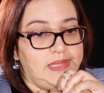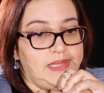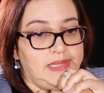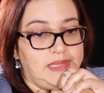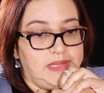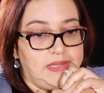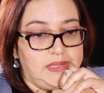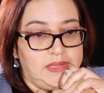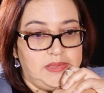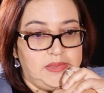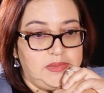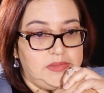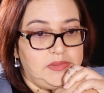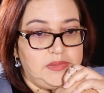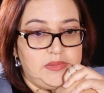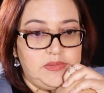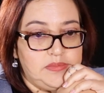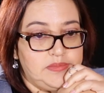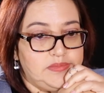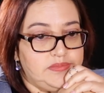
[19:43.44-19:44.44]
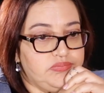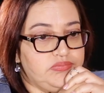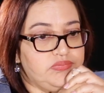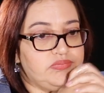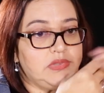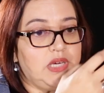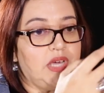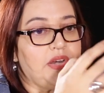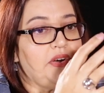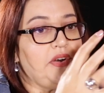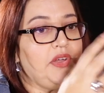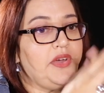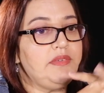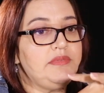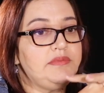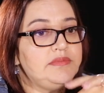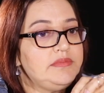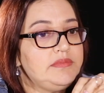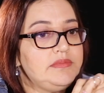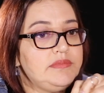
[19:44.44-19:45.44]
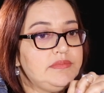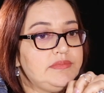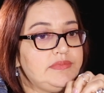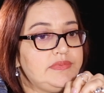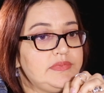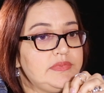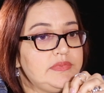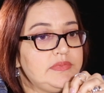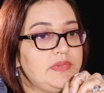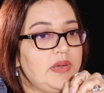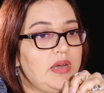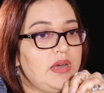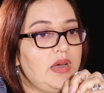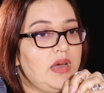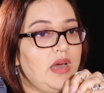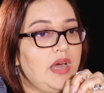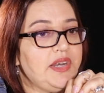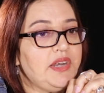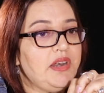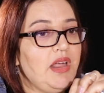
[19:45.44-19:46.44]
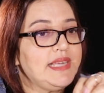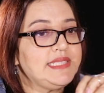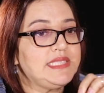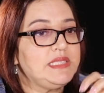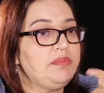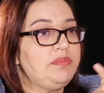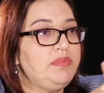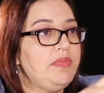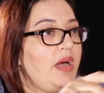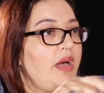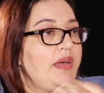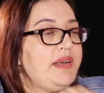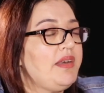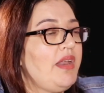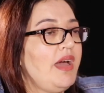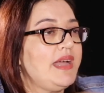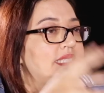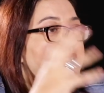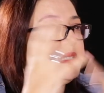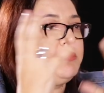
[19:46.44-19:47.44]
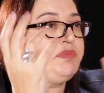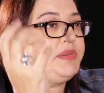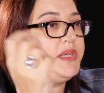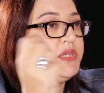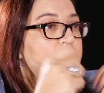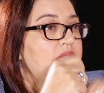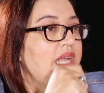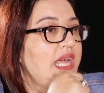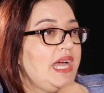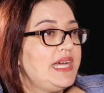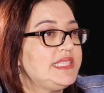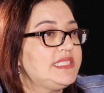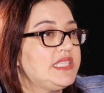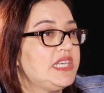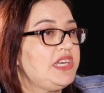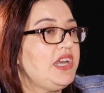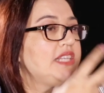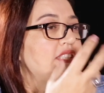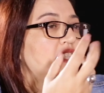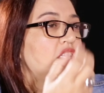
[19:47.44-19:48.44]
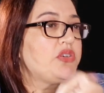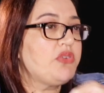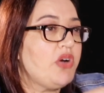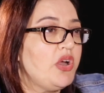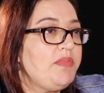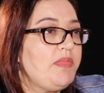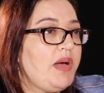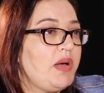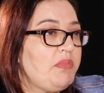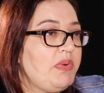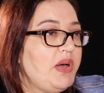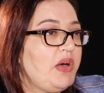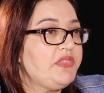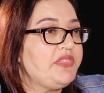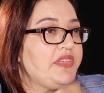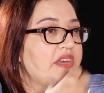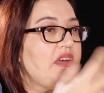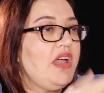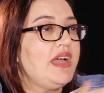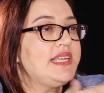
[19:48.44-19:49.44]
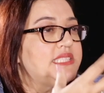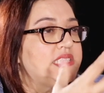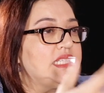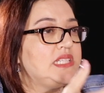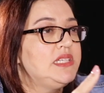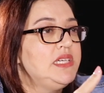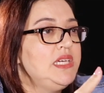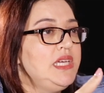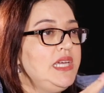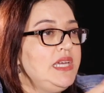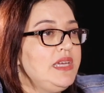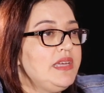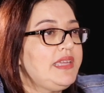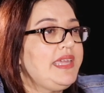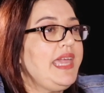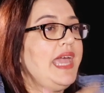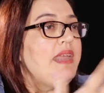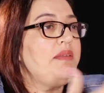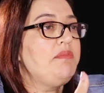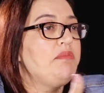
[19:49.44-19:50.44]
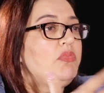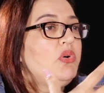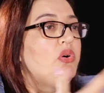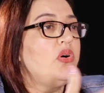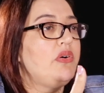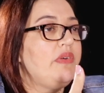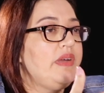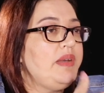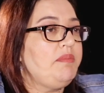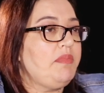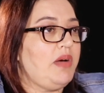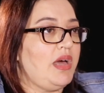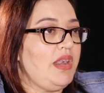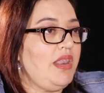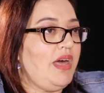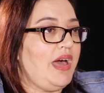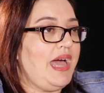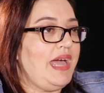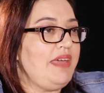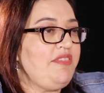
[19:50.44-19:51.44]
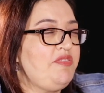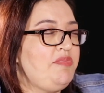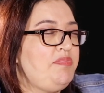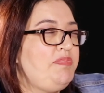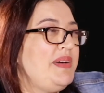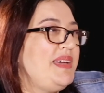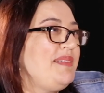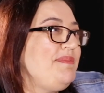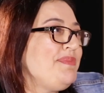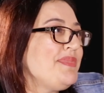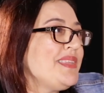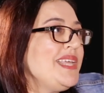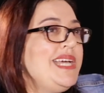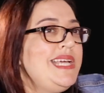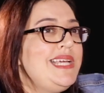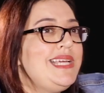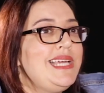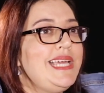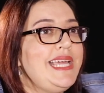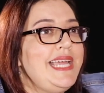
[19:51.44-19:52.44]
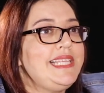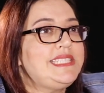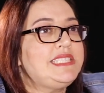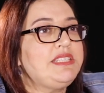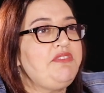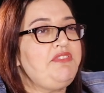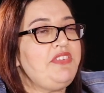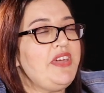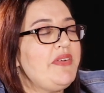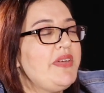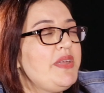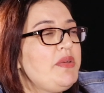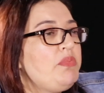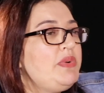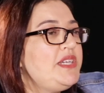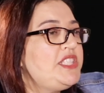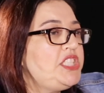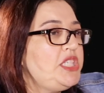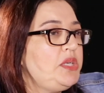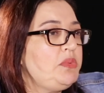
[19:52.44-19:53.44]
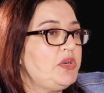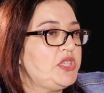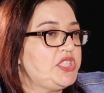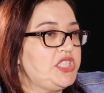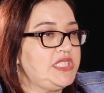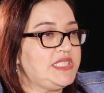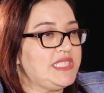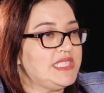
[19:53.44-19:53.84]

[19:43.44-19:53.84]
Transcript: don't know, I'd like to build houses. I'd like to grow my wealth. I'd like to get more in my life. But it's a very wishy-washy.